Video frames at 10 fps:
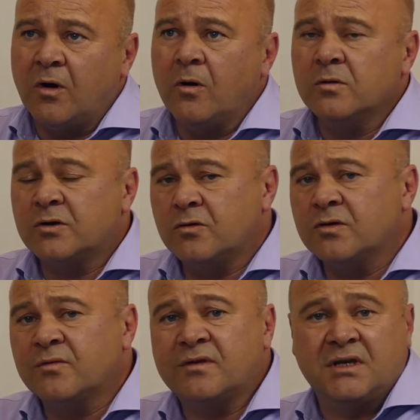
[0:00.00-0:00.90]
All
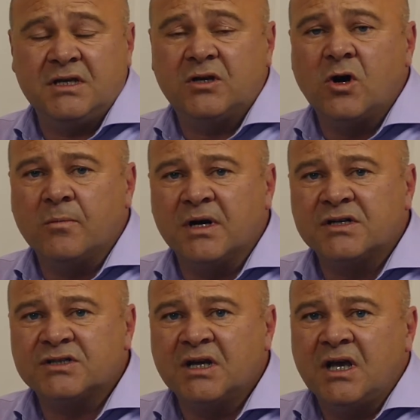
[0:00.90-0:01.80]
growth within
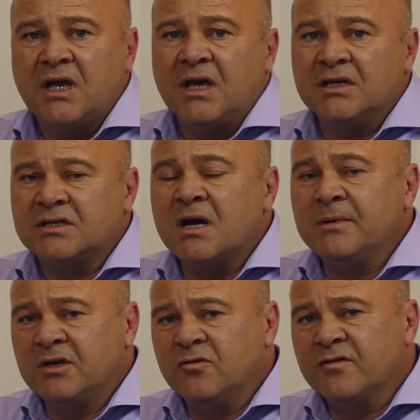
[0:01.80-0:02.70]
e-commerce is
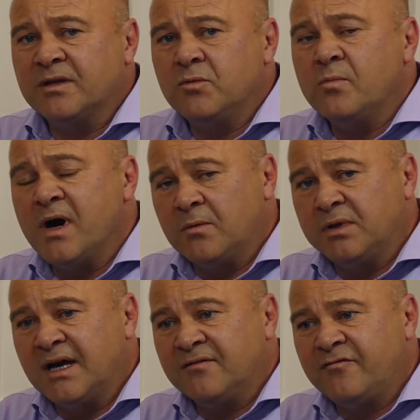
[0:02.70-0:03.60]
coming over the mobile
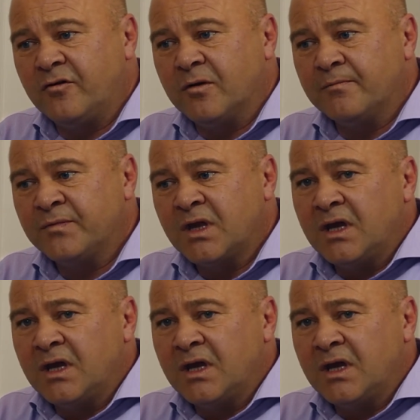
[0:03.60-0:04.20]
platform.